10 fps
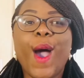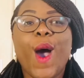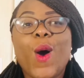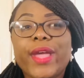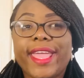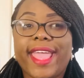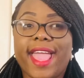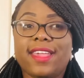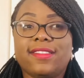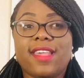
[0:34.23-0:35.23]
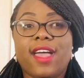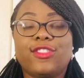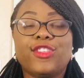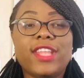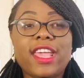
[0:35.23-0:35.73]
Okay guys,
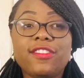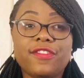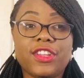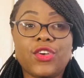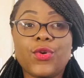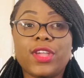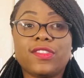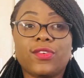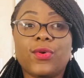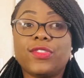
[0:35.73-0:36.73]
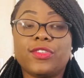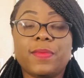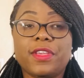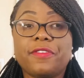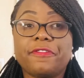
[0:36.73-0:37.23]
today's video is going to
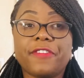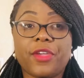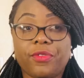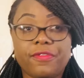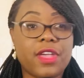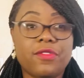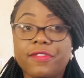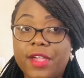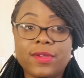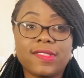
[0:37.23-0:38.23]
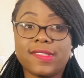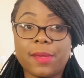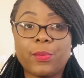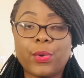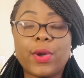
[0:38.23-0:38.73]
be a very
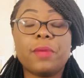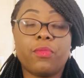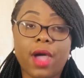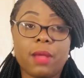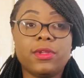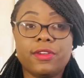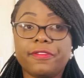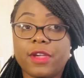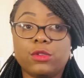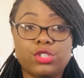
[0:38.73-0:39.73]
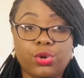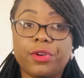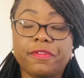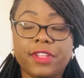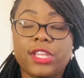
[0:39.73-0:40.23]
simple and probably a very
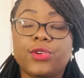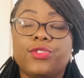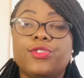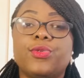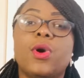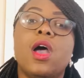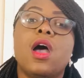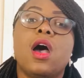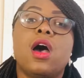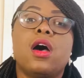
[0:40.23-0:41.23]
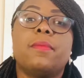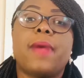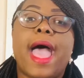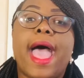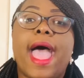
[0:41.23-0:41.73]
short video too.
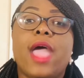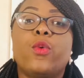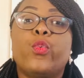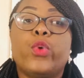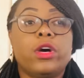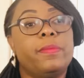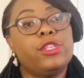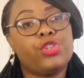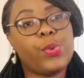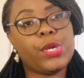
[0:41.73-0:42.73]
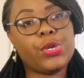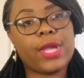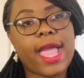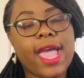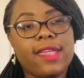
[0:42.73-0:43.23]
I will be showing you
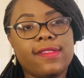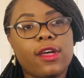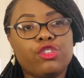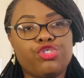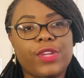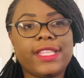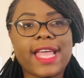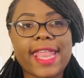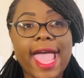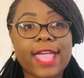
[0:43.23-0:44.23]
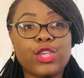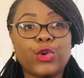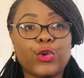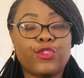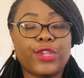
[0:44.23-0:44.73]
guys a trick that I
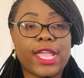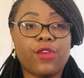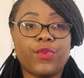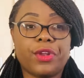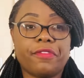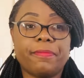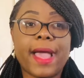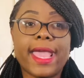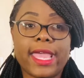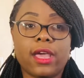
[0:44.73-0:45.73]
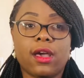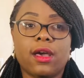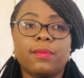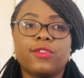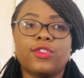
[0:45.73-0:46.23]
use to get rid of my
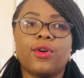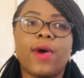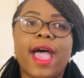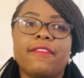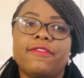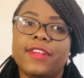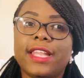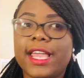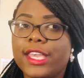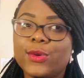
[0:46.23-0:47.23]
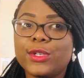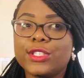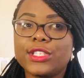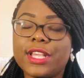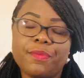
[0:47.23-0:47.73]
hiccups. So I feel like it
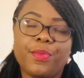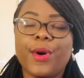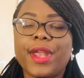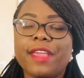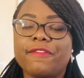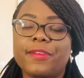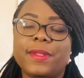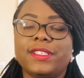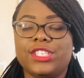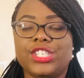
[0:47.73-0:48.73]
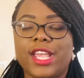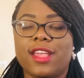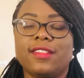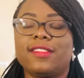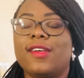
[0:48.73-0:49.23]
was important for me to
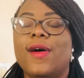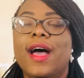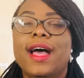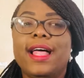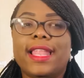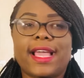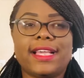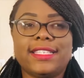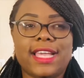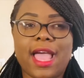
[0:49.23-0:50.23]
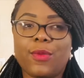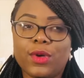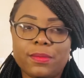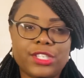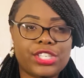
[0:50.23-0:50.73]
share. So like I said, I will
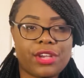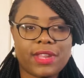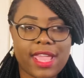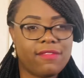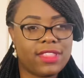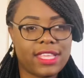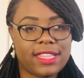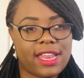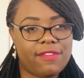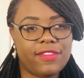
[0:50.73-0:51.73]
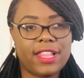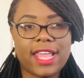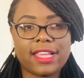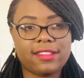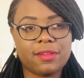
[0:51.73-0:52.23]
be sharing everything that I feel
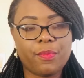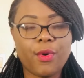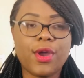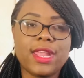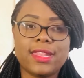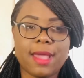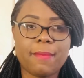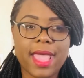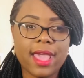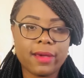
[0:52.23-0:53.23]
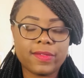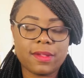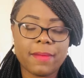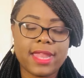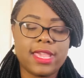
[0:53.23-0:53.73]
like is important that might help
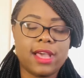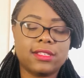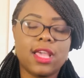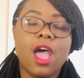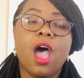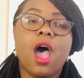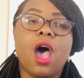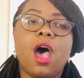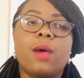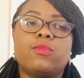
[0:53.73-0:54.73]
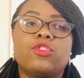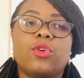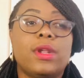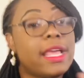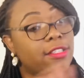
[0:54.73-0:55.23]
somebody else. So
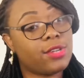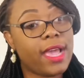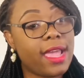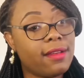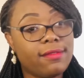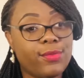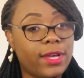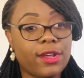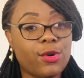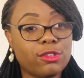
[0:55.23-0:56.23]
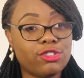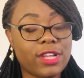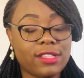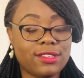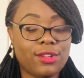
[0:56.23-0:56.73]
let's go ahead. We're gonna go
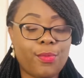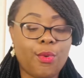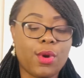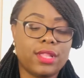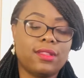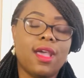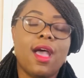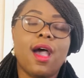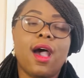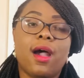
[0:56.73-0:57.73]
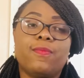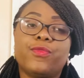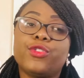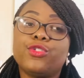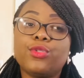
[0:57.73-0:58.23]
straight to the point.
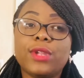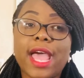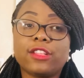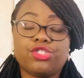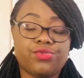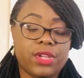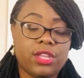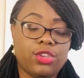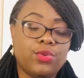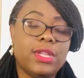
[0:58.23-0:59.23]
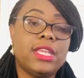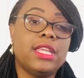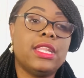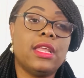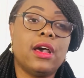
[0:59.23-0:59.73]
To do that trick, you
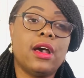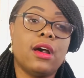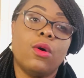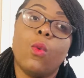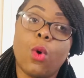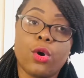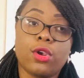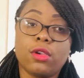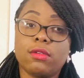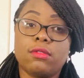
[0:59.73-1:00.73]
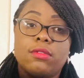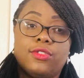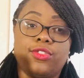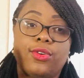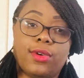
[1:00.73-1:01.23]
need water.
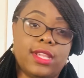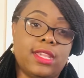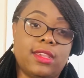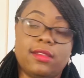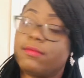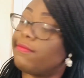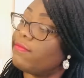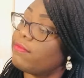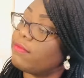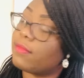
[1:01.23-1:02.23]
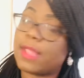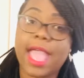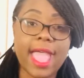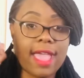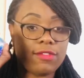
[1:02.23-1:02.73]
So
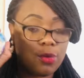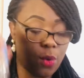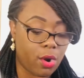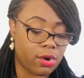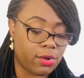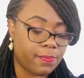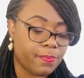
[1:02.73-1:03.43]
I have the water.